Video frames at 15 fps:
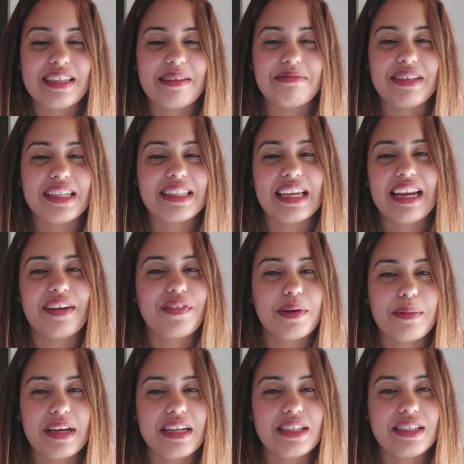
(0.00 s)
something that
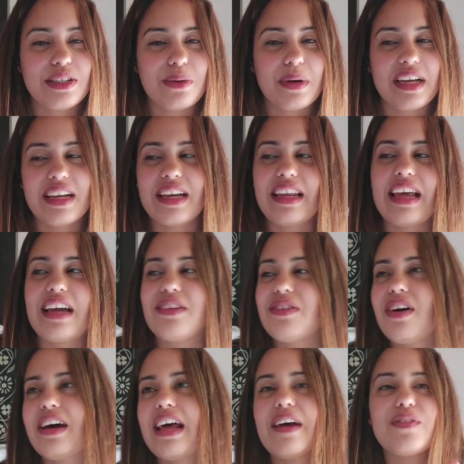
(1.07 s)
everybody's doing, and I do
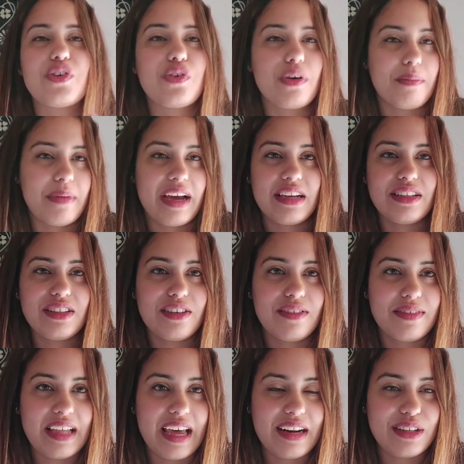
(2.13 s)
not have to remind you
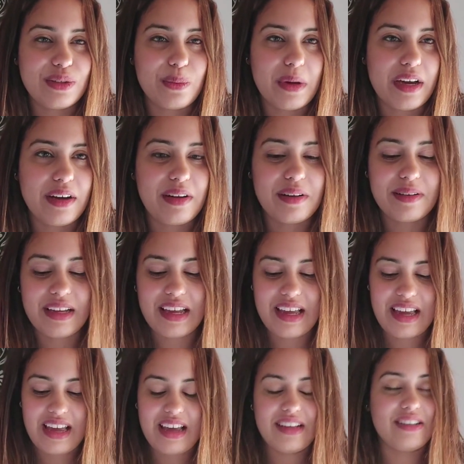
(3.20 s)
of that as well.
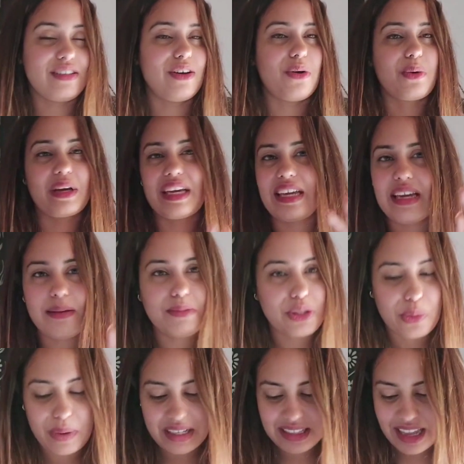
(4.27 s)
So keep
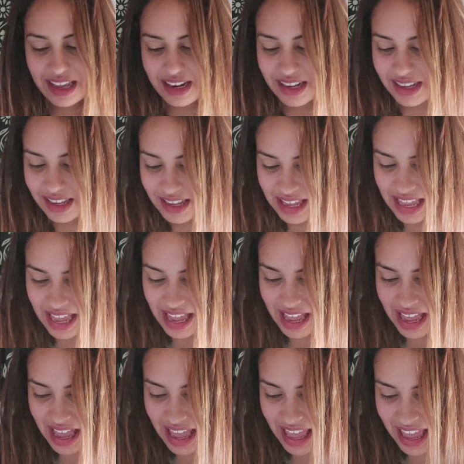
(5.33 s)
doing that.
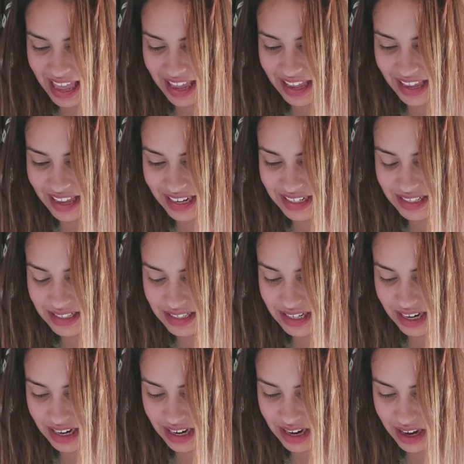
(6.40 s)
And
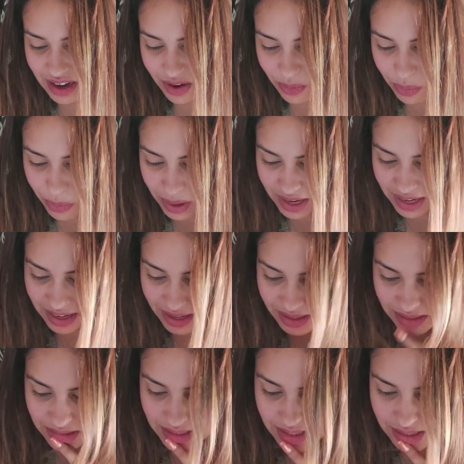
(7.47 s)
what
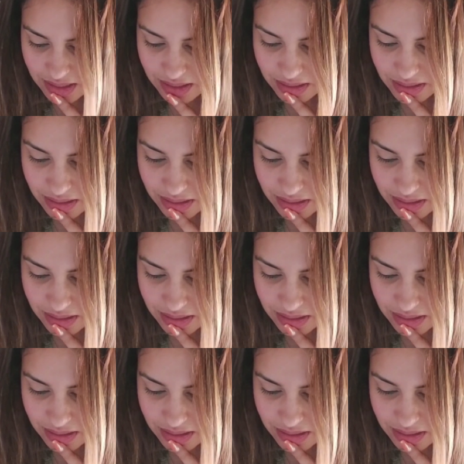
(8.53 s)
else?